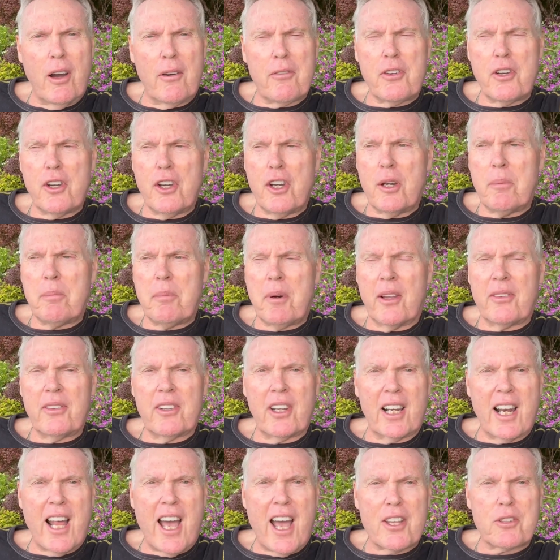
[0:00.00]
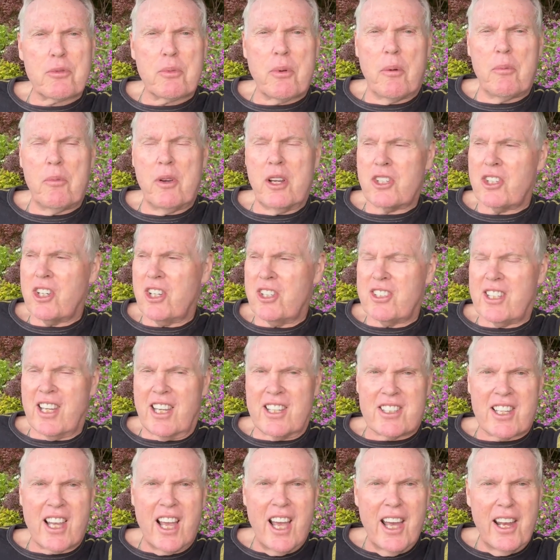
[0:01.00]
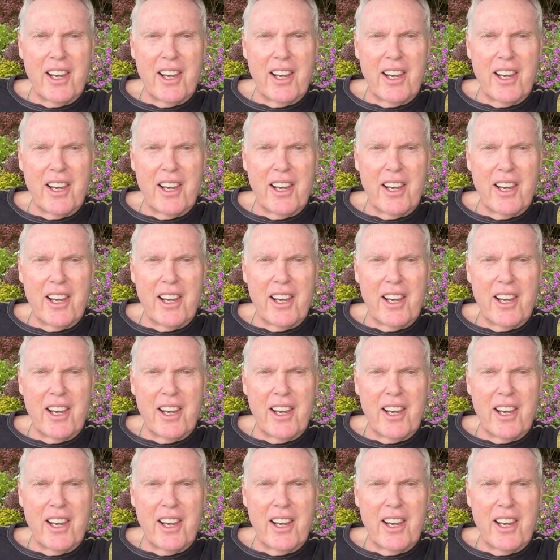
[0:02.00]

of her, but the last one where she says,